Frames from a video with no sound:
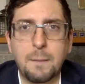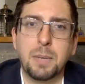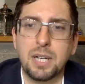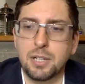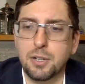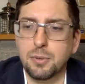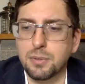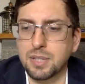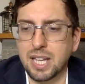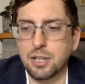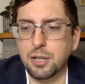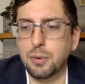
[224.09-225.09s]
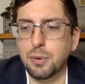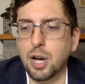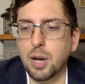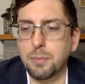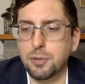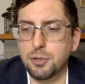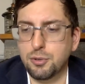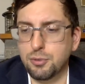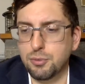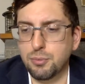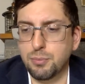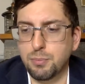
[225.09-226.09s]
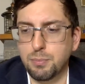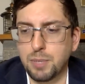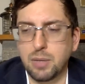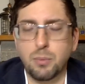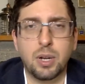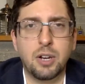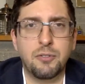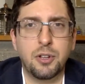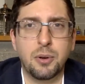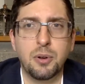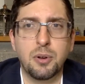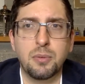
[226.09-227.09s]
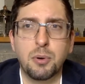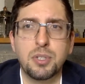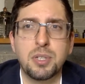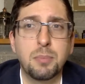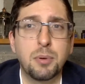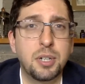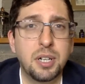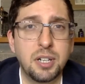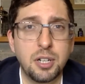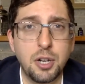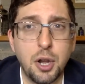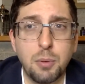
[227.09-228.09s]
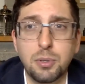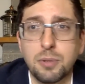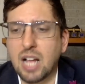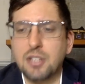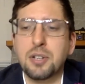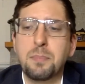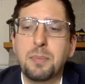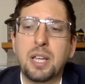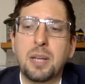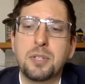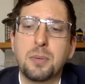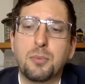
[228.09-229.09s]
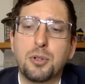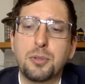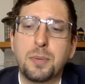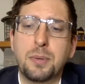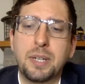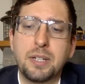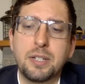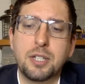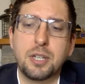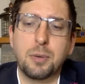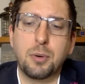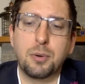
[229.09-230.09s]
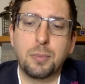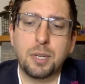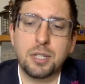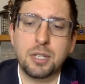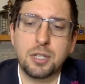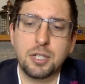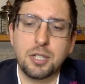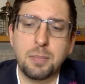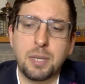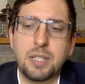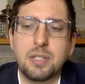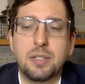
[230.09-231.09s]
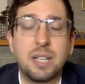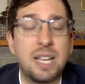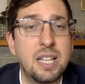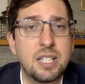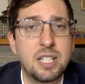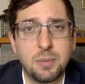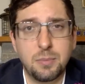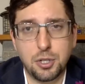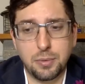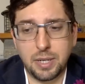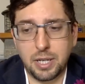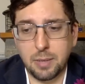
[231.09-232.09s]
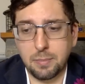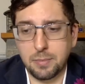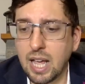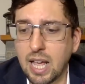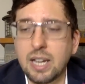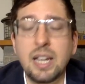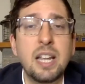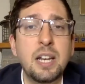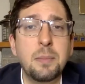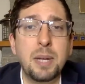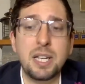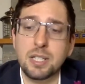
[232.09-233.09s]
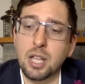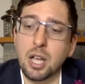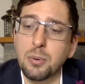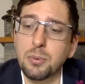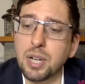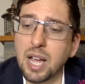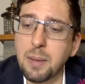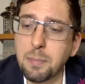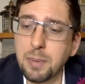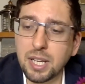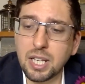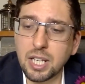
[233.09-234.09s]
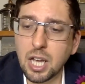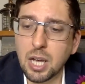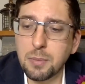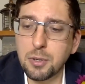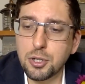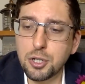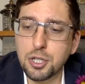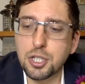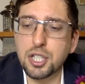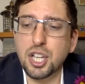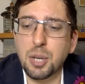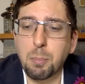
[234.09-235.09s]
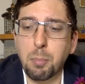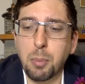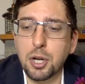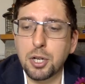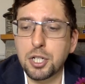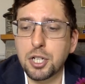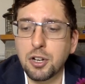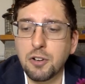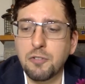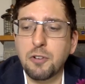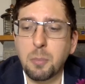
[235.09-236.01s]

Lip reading: but it can go up to being one of the most important notes. Also, I'm picking up some rosemary, some oak moss, some basil, and some geranium. And in the base note, I'm picking up just a bunch of